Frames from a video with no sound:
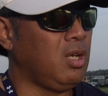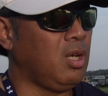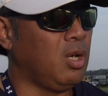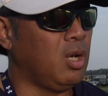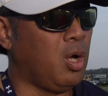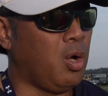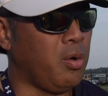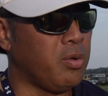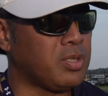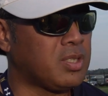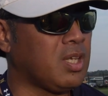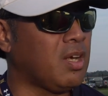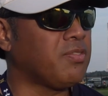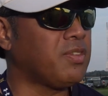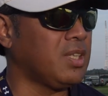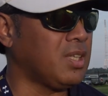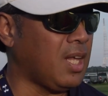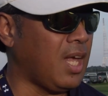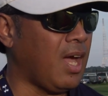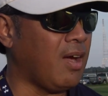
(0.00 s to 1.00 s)
You know, stuff
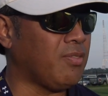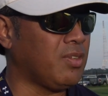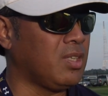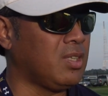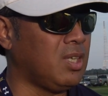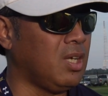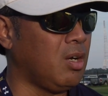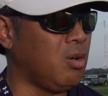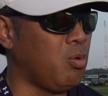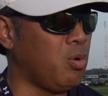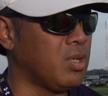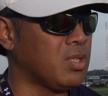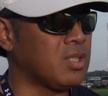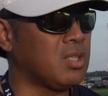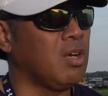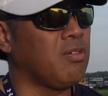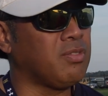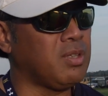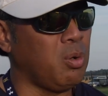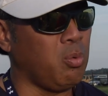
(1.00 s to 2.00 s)
that they have to deal with,
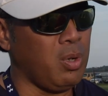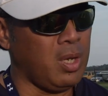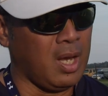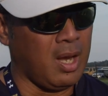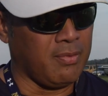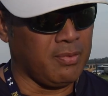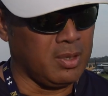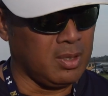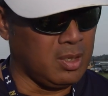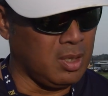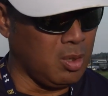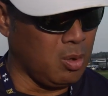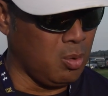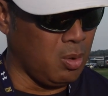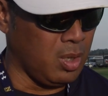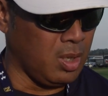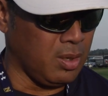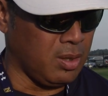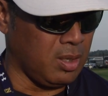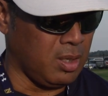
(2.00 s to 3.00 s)
stuff that we have to deal
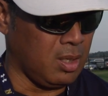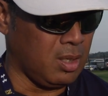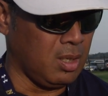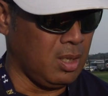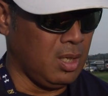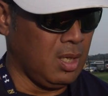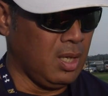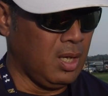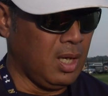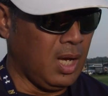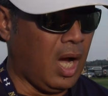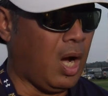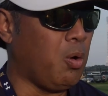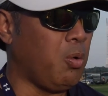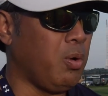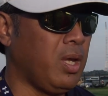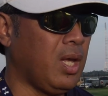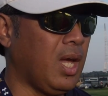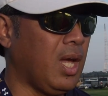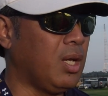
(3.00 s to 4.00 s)
with and
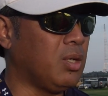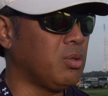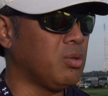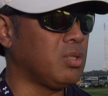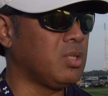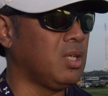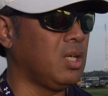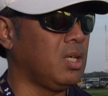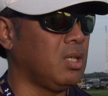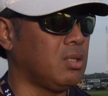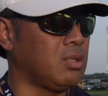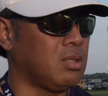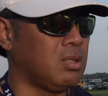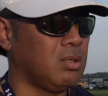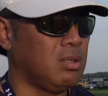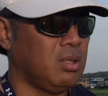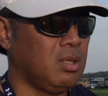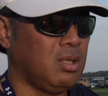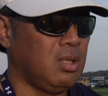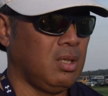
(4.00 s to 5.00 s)
how he handles it.
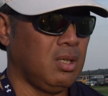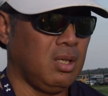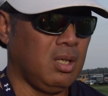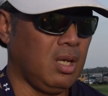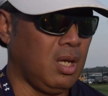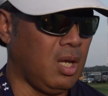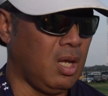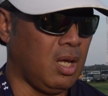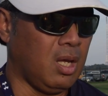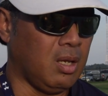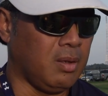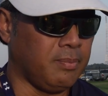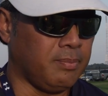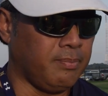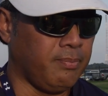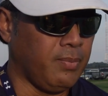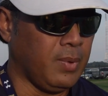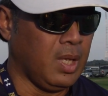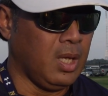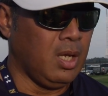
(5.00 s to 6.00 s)
And,
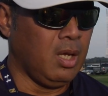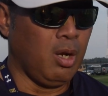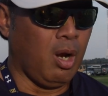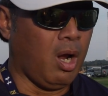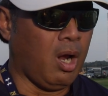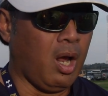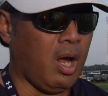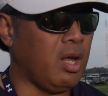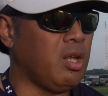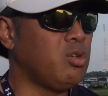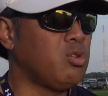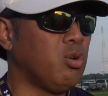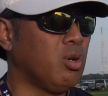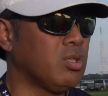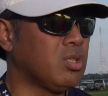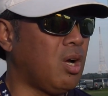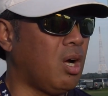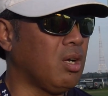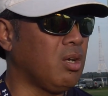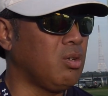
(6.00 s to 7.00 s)
you know, I enjoy
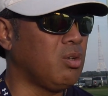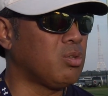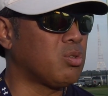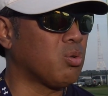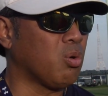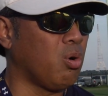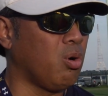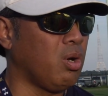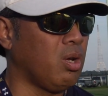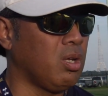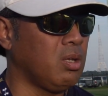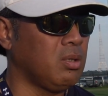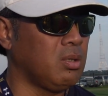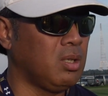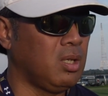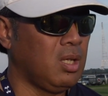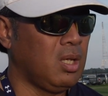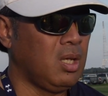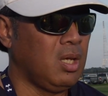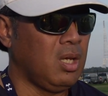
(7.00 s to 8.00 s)
talking to Troy.
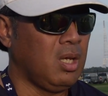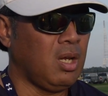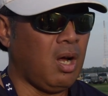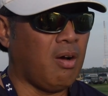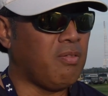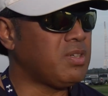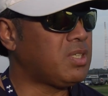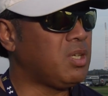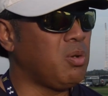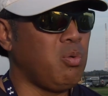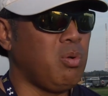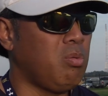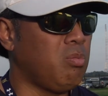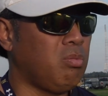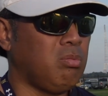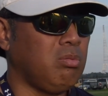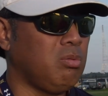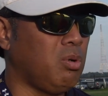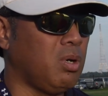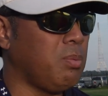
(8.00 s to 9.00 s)
Obviously, we
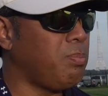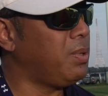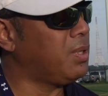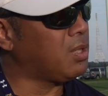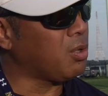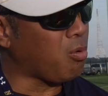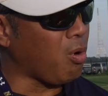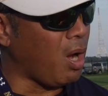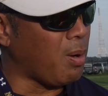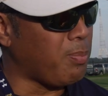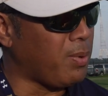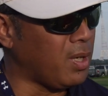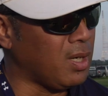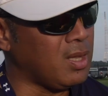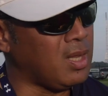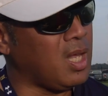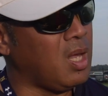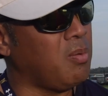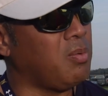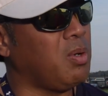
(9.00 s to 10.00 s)
want to beat the crap out
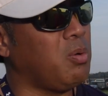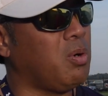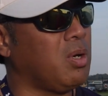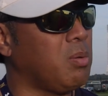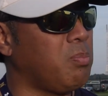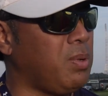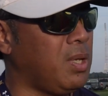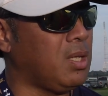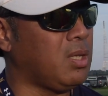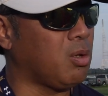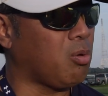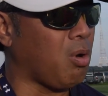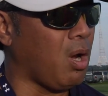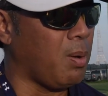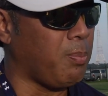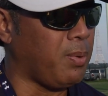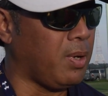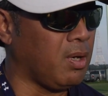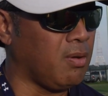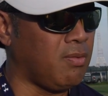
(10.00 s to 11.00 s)
of them. They want to beat the
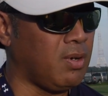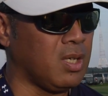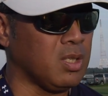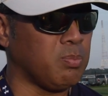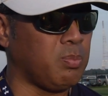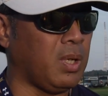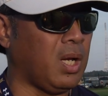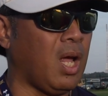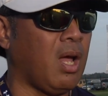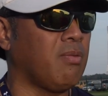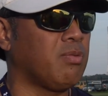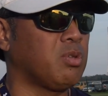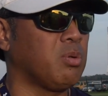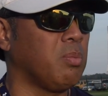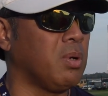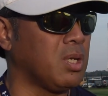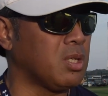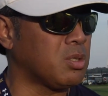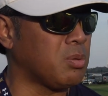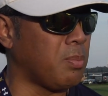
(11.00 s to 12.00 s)
crap out of us. But I have a
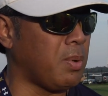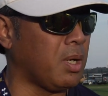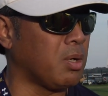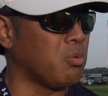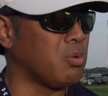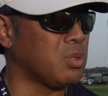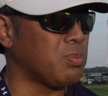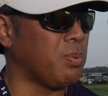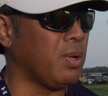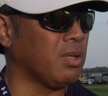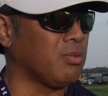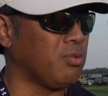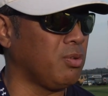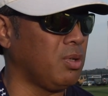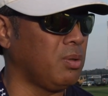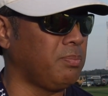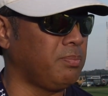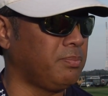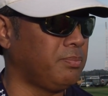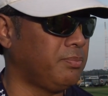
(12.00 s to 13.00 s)
tremendous amount of respect for
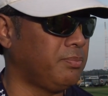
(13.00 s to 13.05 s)
him.